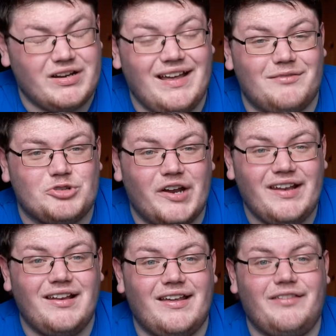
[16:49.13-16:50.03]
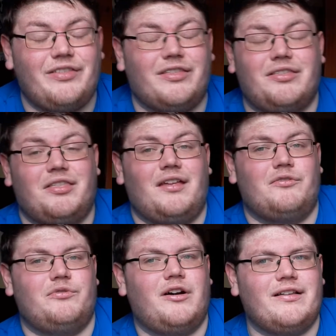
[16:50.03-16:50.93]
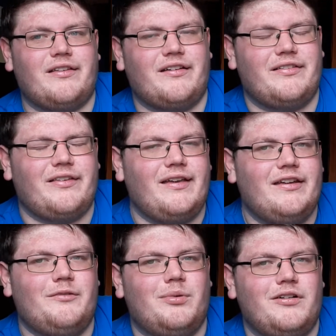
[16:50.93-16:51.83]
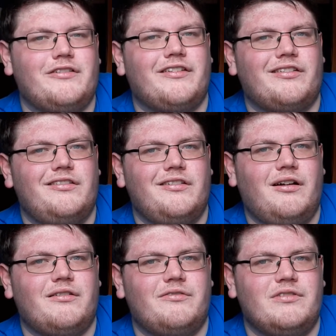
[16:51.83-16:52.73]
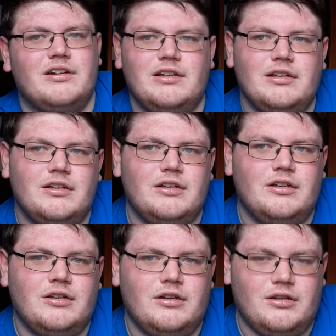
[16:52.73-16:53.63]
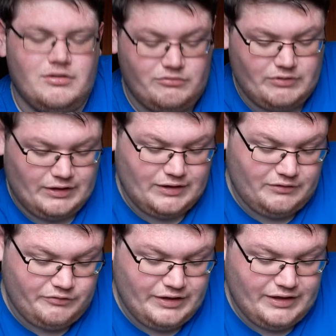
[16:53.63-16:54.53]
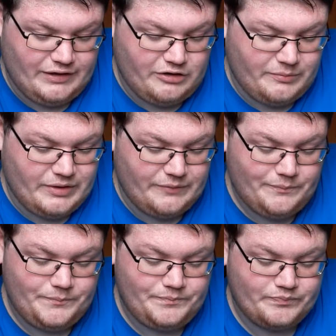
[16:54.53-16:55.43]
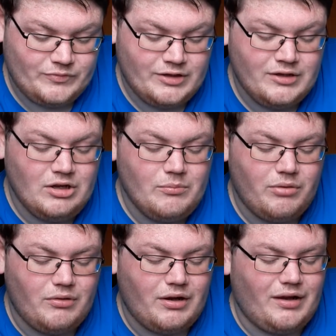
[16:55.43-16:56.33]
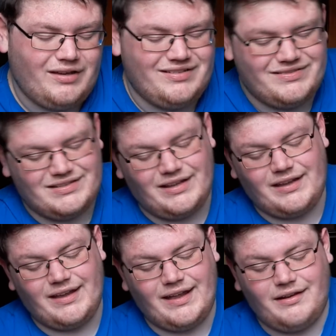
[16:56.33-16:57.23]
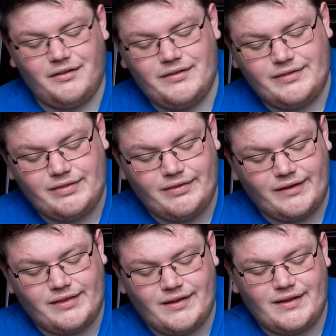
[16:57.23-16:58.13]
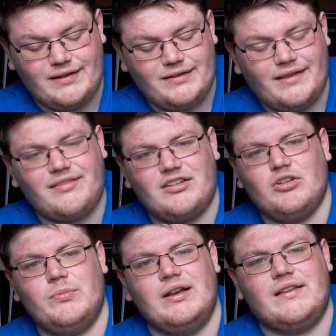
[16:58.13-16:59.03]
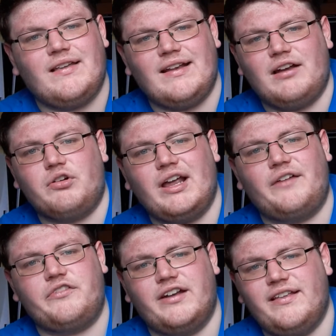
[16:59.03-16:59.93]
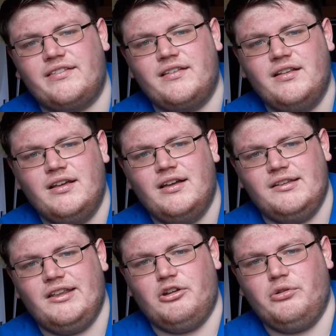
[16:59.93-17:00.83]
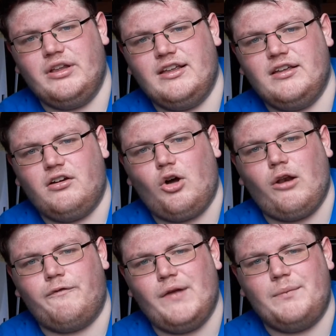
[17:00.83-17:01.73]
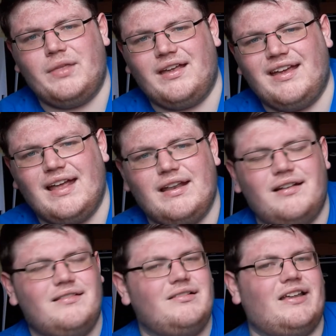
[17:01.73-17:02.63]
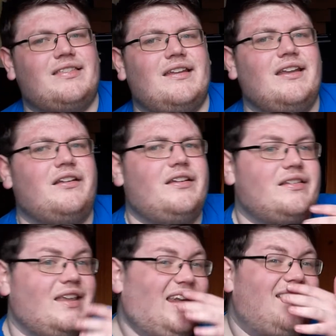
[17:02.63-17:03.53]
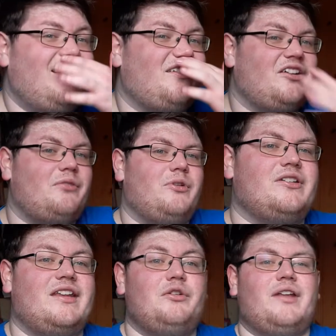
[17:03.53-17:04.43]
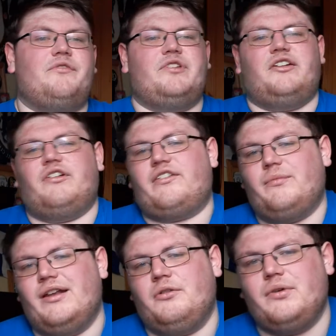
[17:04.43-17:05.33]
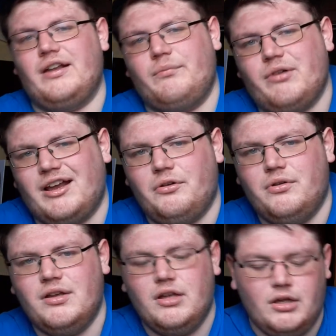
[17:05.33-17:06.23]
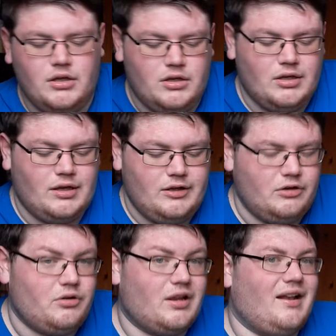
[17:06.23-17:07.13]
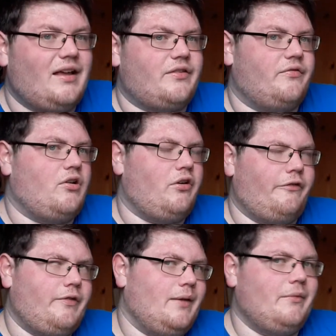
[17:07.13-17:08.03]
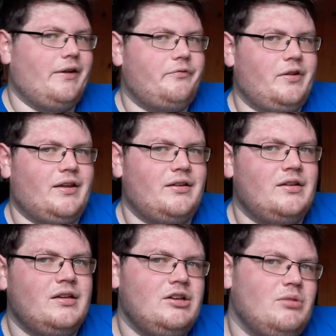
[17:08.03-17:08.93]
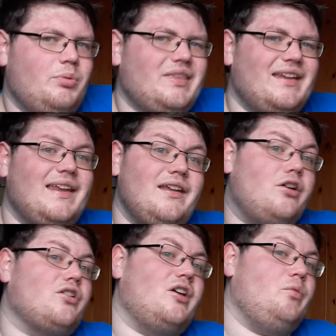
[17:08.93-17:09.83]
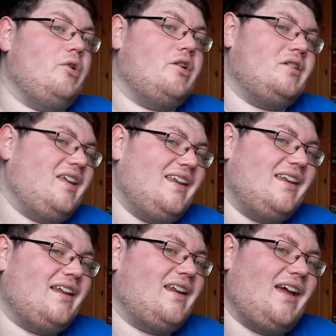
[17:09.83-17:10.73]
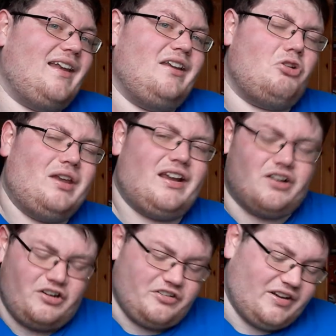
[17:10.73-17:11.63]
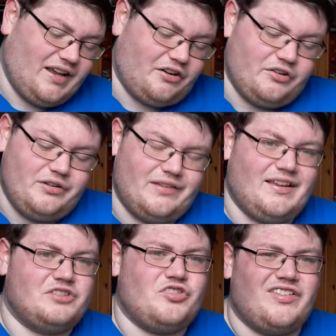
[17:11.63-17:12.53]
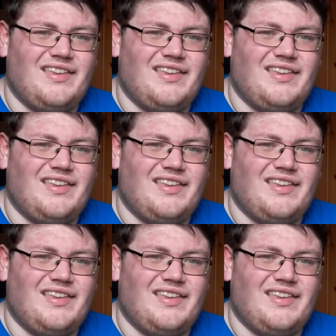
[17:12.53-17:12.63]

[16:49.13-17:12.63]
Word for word: yeah, I'm trying to like think of what else I can say here, but there's nothing uh, really coming but uh, like again, like they get less than two minutes, and then right after this, they do the Hall of Fame thing again. Like they did it, they did this on night They do it every year at WrestleMania where they bring out, you know, the class of the Hall of Fame and everything. But they did it on night one. They did it again, you know, and you got Undertaker doing his entrance.